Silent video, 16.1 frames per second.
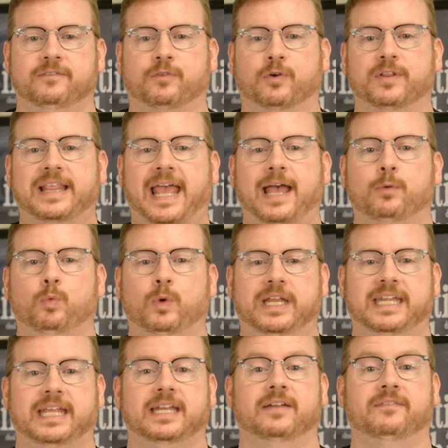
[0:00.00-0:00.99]
For that, we
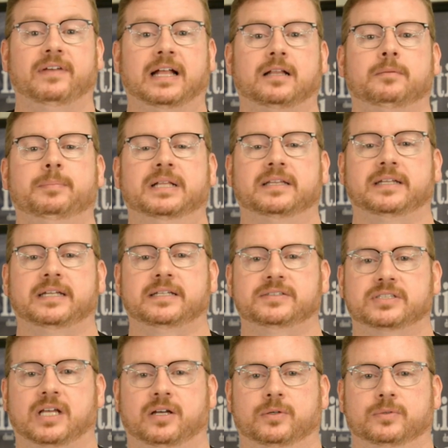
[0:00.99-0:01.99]
need availability
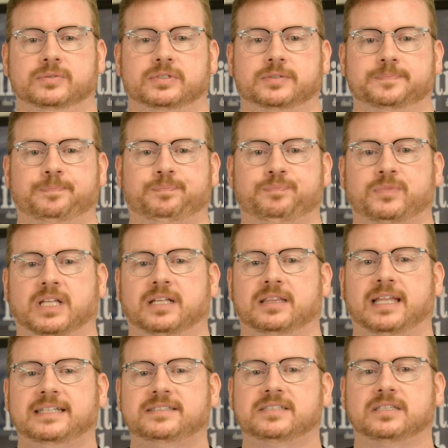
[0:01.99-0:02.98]
zones.
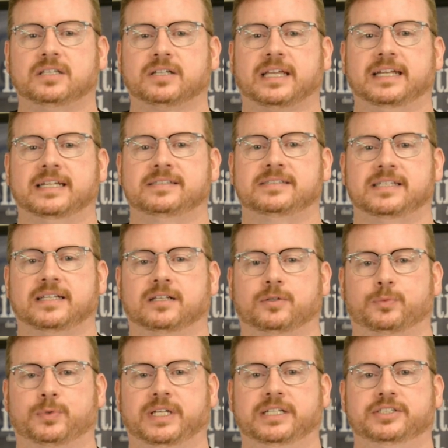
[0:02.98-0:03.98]
Let's look at a
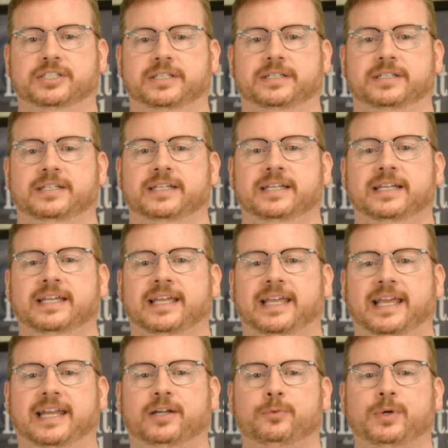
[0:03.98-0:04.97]
single region.
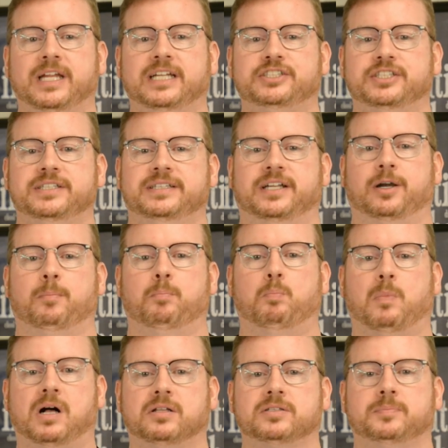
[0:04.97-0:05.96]
In a region, there are
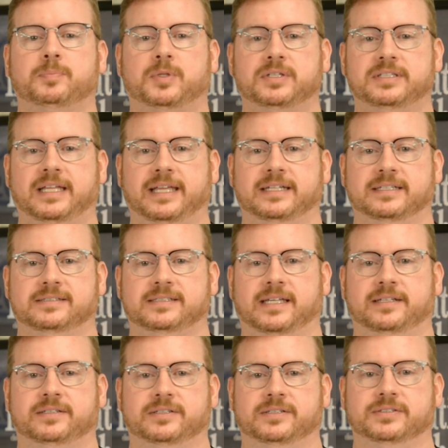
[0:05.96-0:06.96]
multiple data
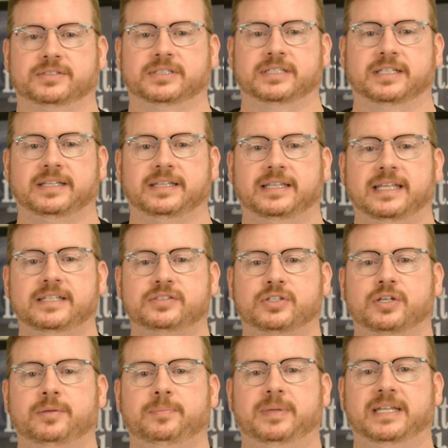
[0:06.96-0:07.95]
centers. These
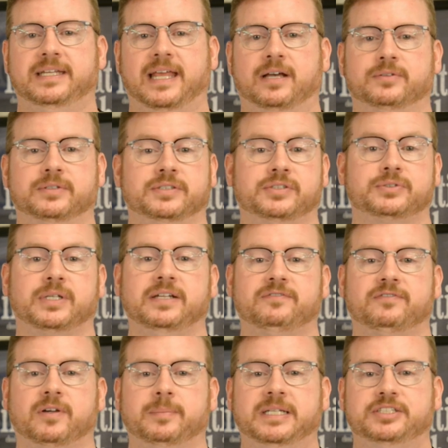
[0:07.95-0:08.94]
could be down the
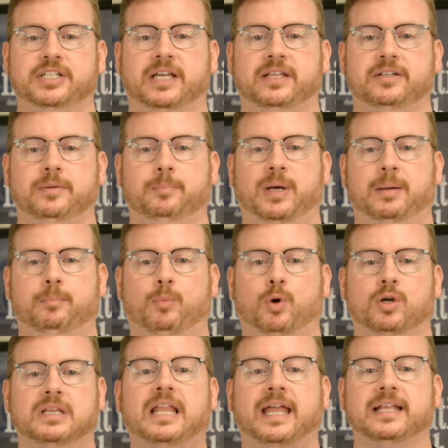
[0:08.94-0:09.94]
street from each other, but
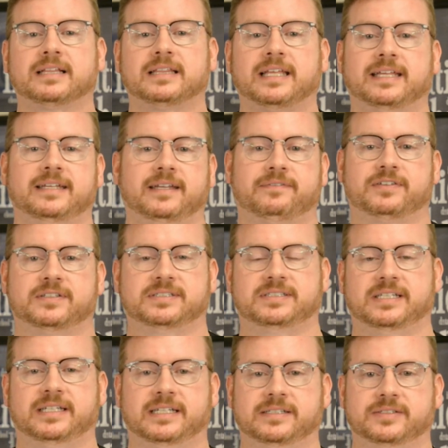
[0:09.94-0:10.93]
more likely in different
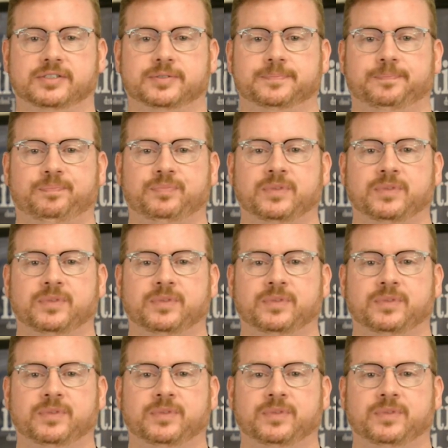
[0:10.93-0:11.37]
cities.